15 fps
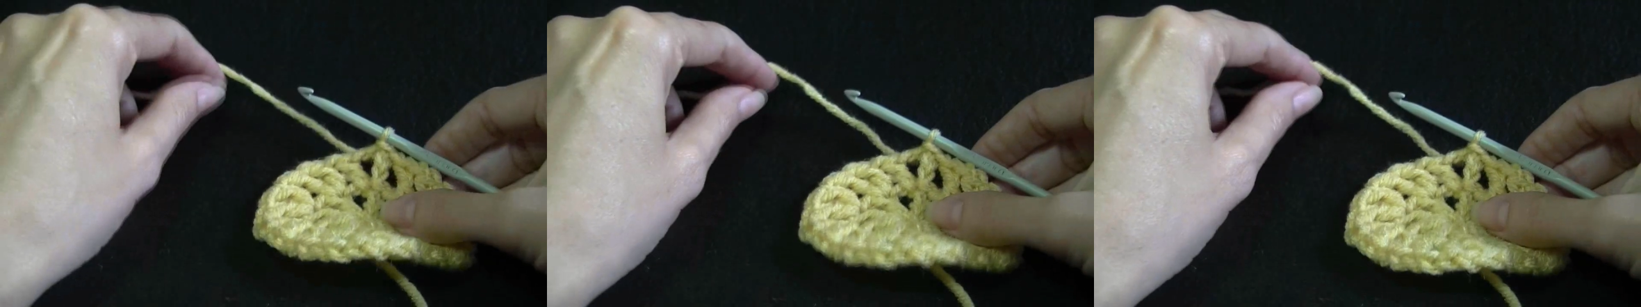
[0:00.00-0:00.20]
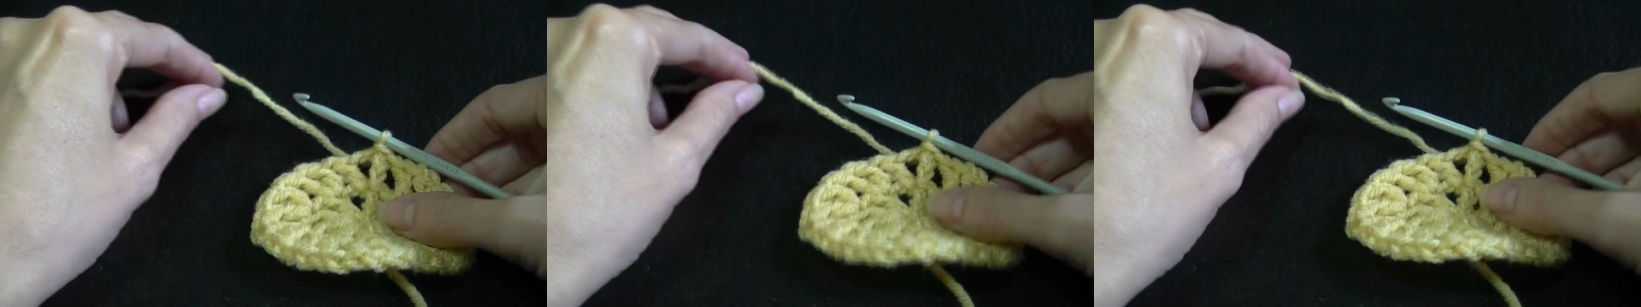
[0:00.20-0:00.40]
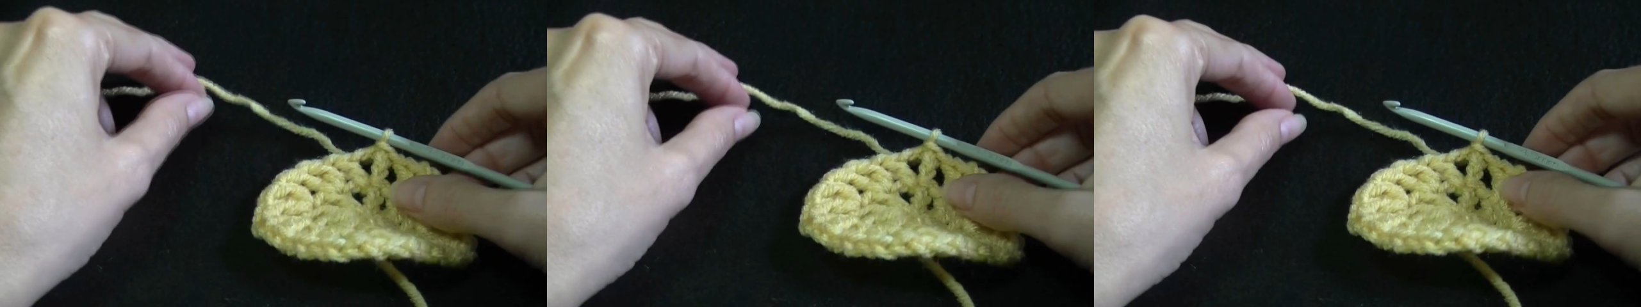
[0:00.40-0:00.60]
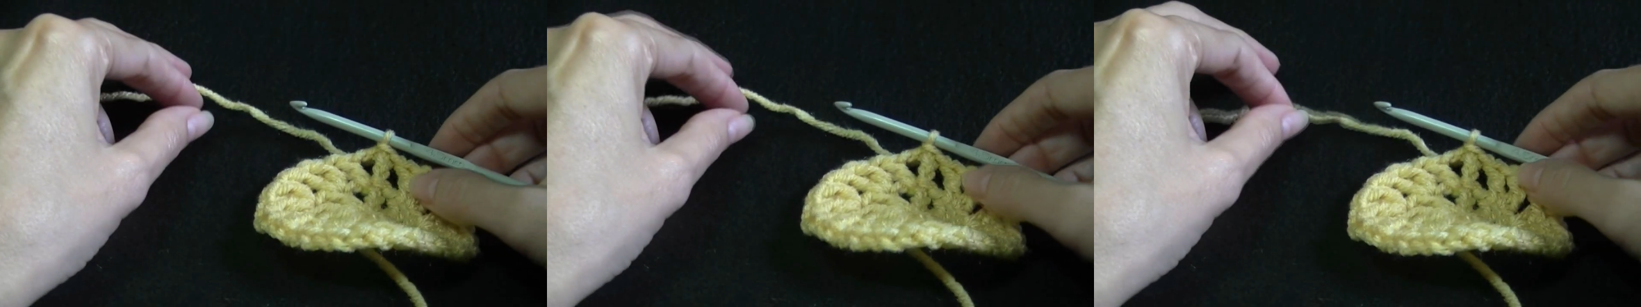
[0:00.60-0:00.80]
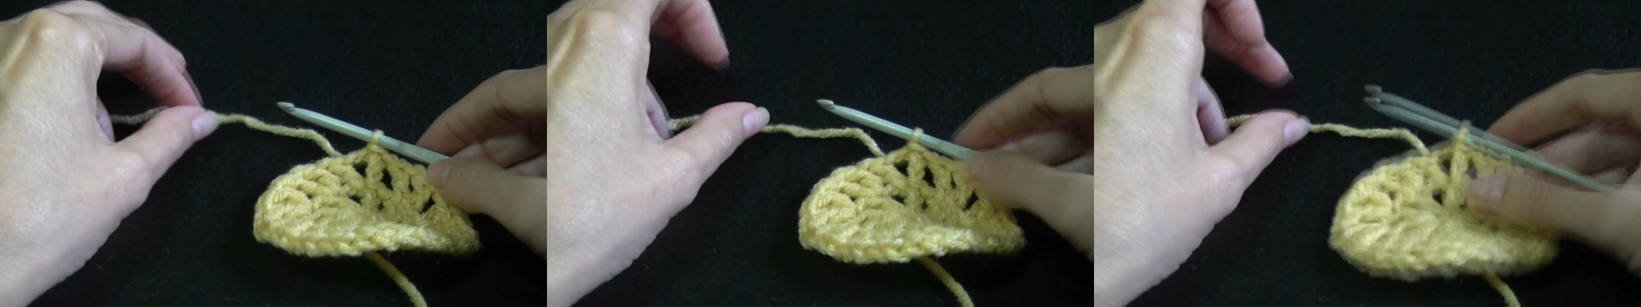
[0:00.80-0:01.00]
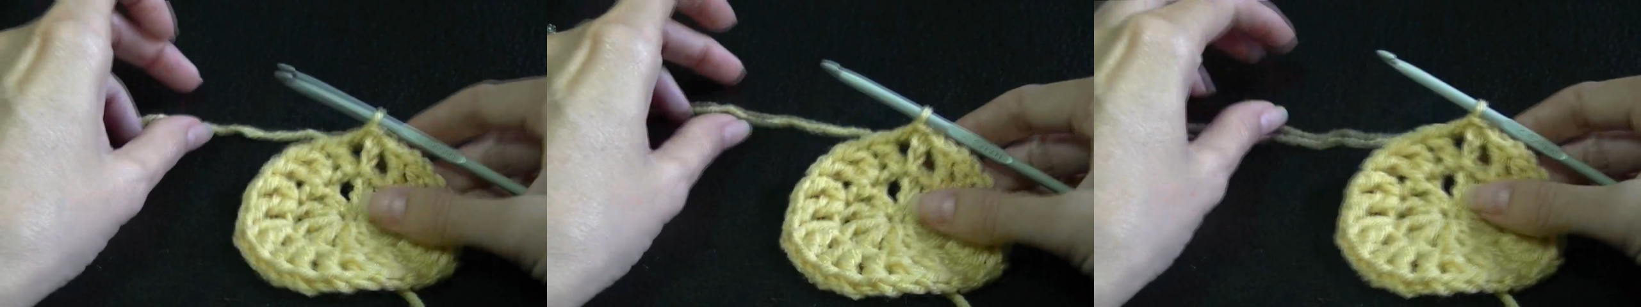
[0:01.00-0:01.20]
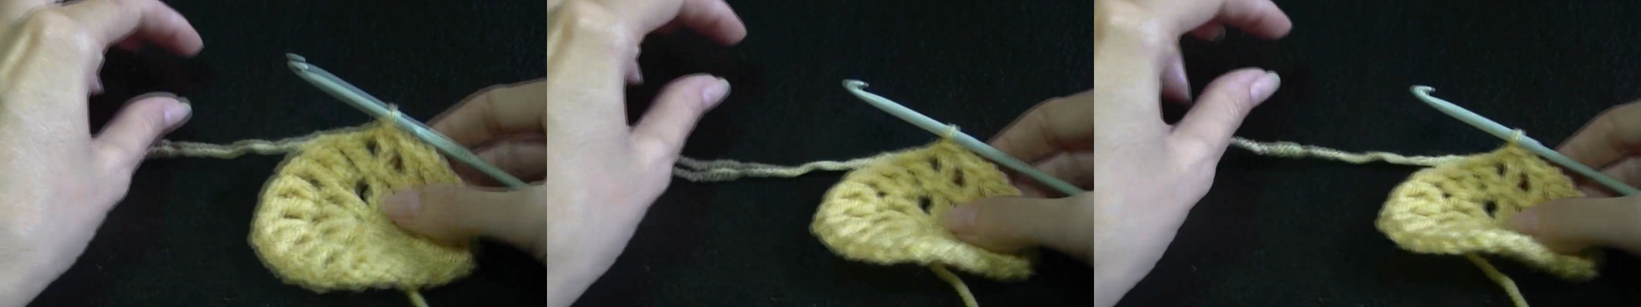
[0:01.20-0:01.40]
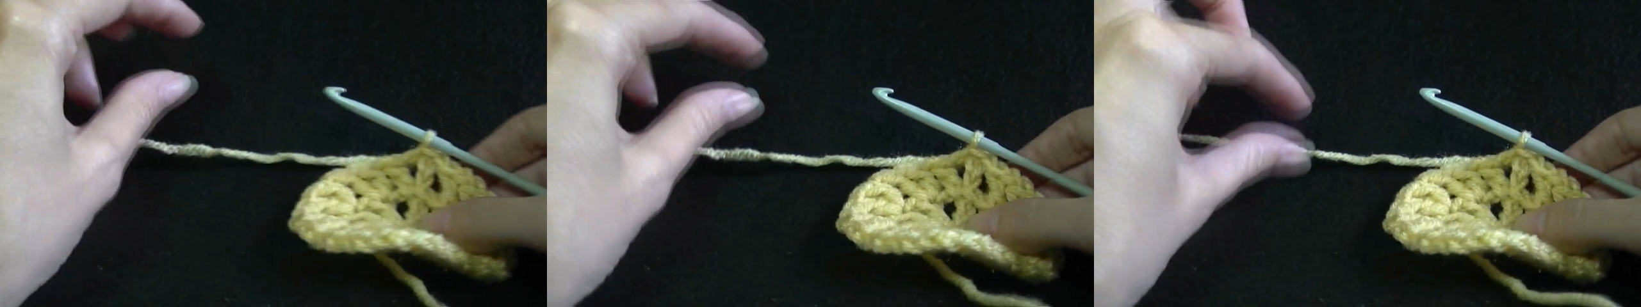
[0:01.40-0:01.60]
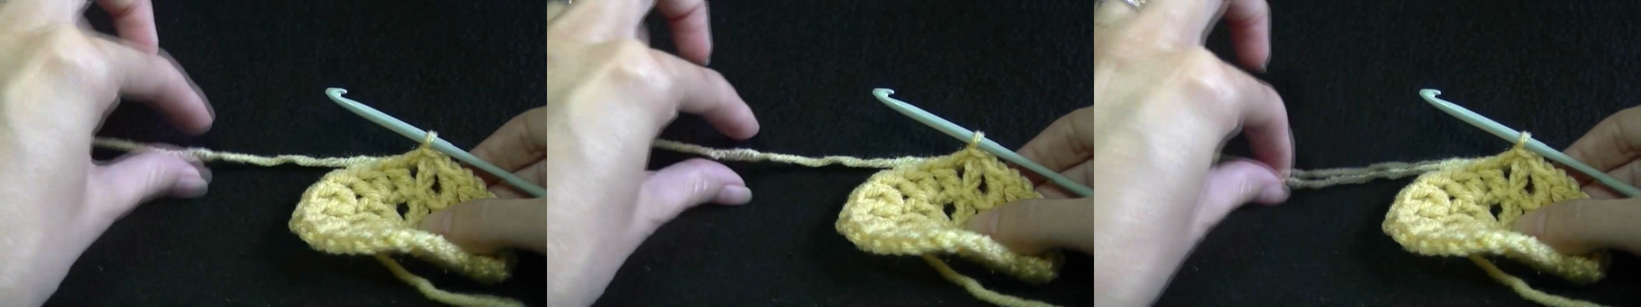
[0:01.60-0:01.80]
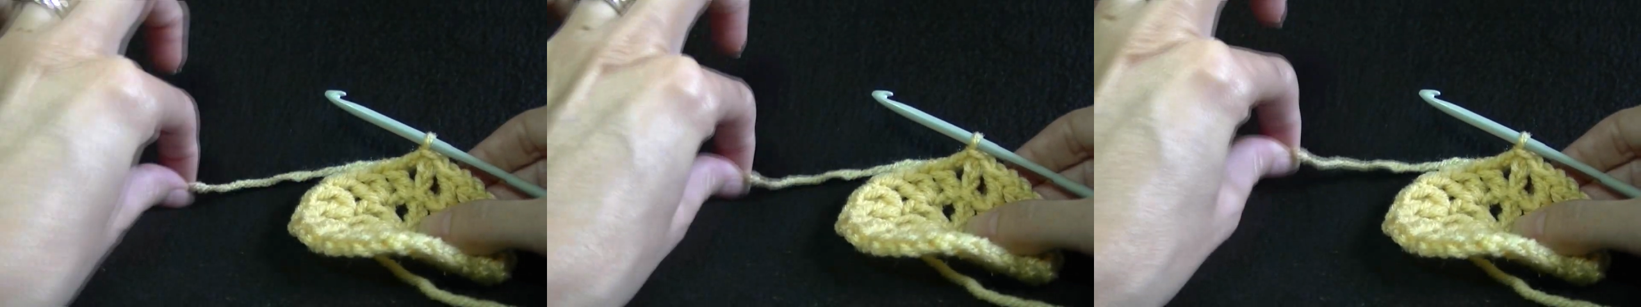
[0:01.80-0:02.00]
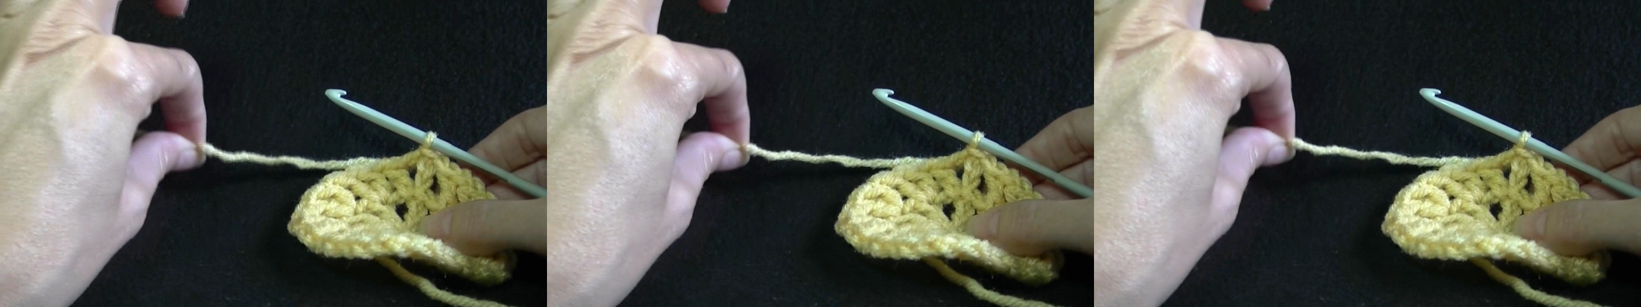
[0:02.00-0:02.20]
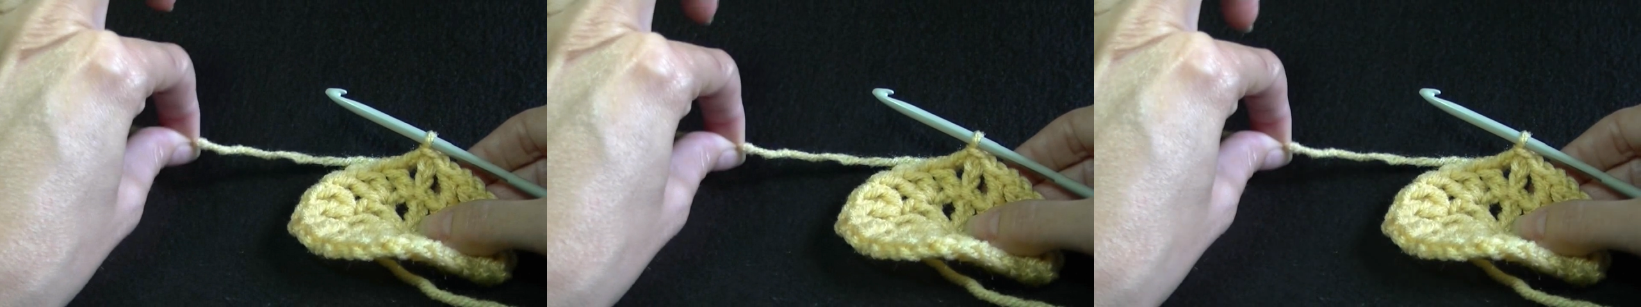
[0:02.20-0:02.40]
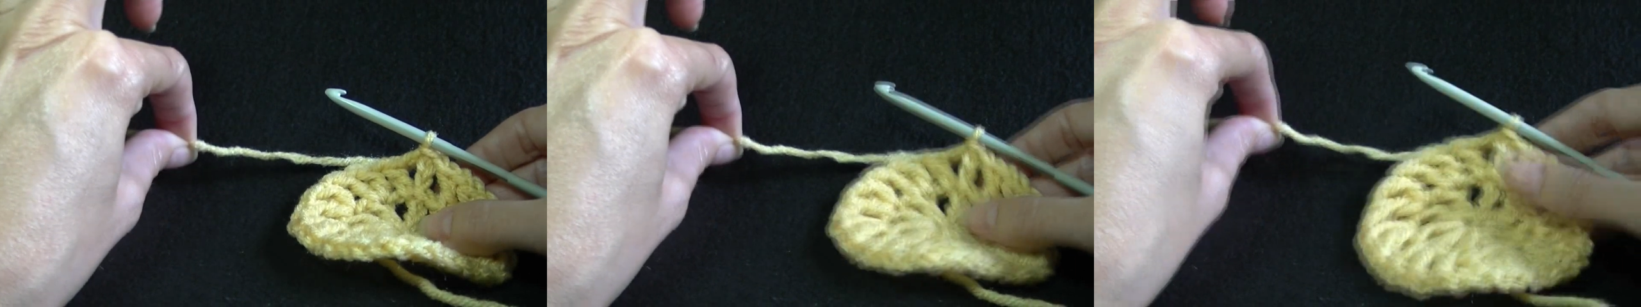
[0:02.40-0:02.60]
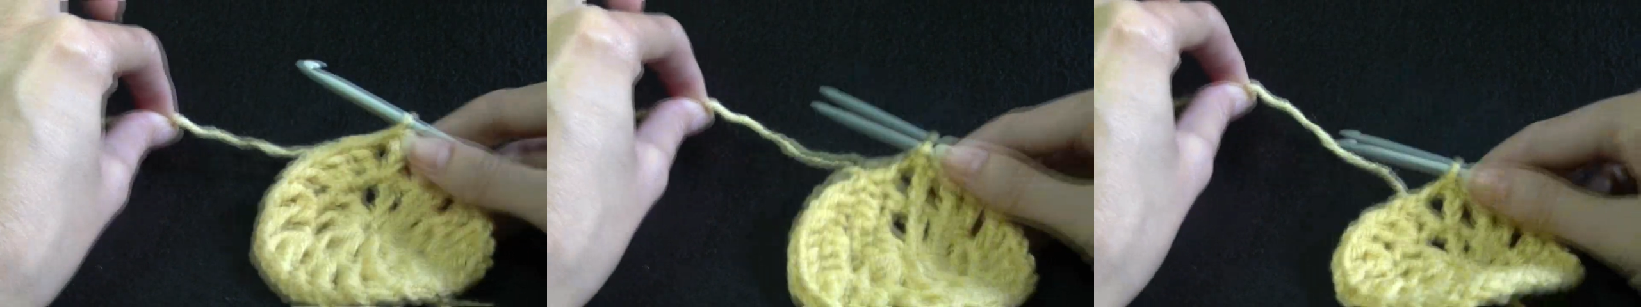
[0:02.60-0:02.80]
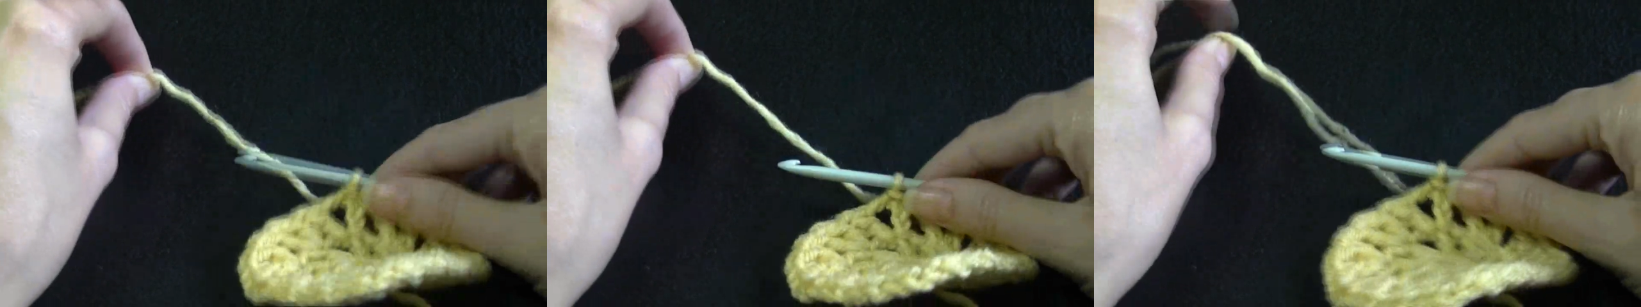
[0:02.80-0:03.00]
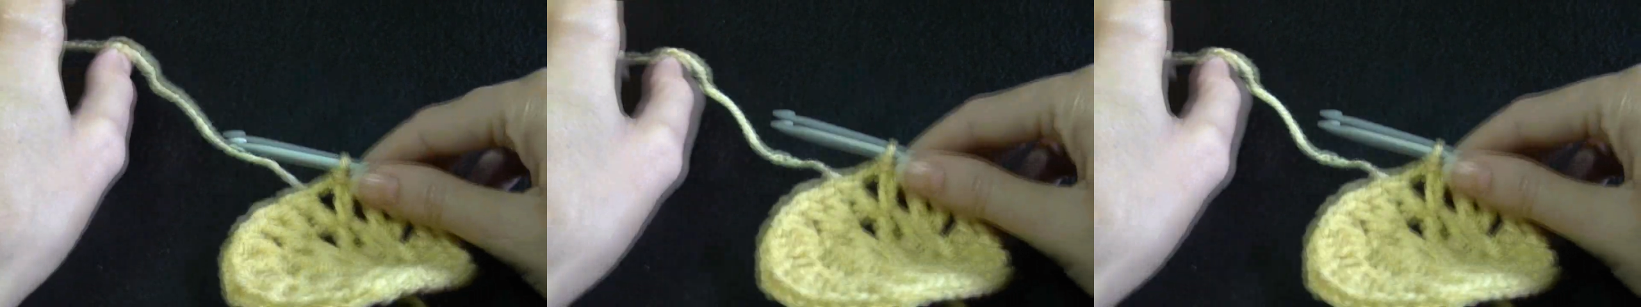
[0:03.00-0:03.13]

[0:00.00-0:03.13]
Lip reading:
(no speaker visible)